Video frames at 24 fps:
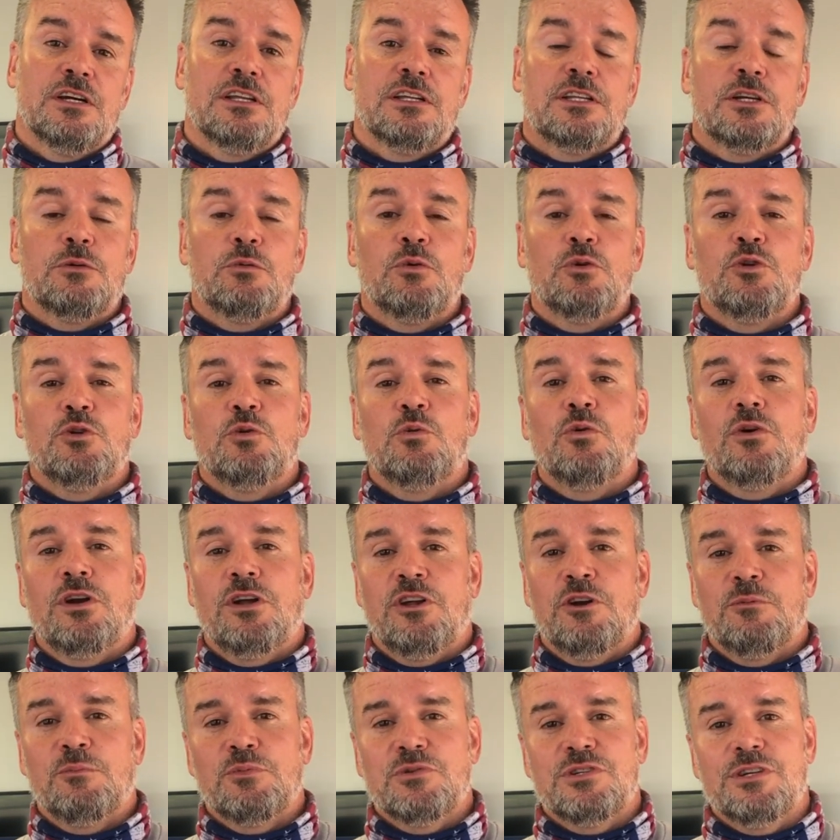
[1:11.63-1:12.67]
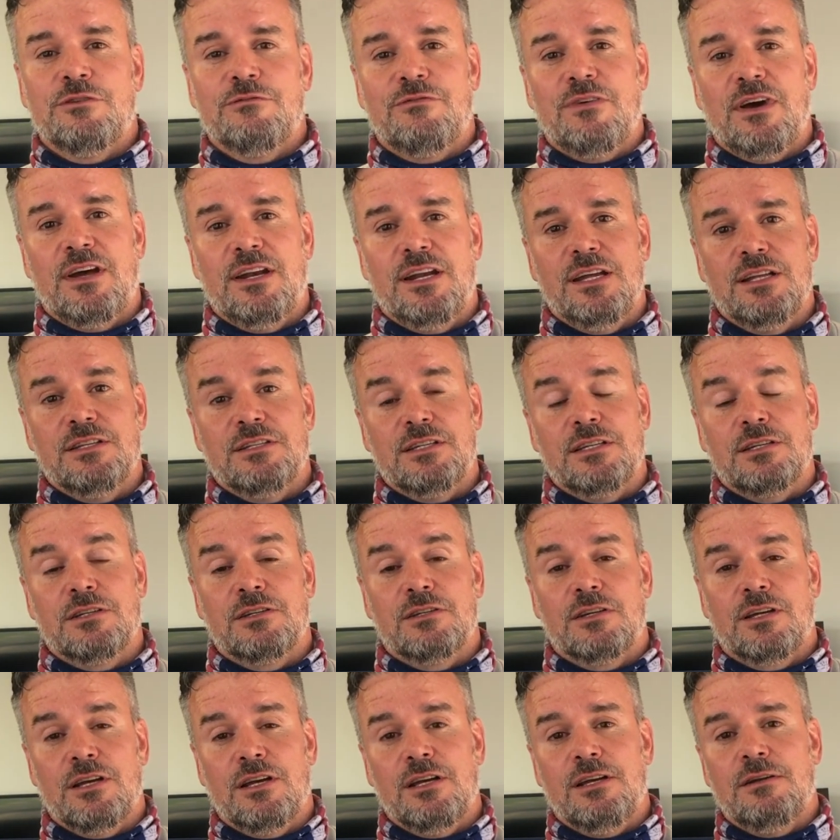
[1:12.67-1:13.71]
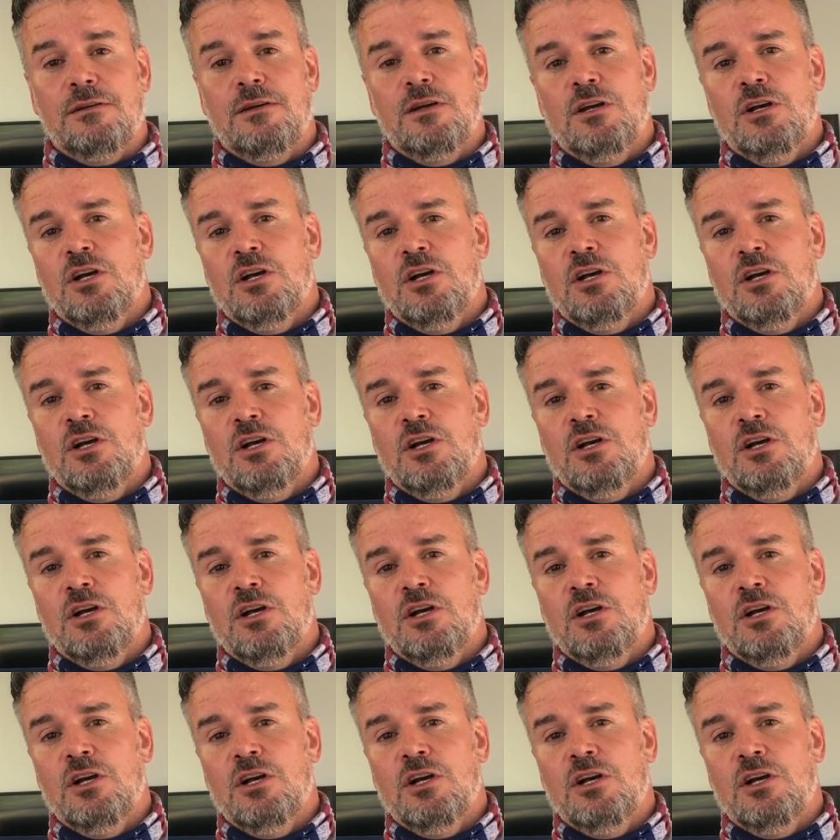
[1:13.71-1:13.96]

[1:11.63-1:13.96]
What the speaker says: that will do 100% financing, okay?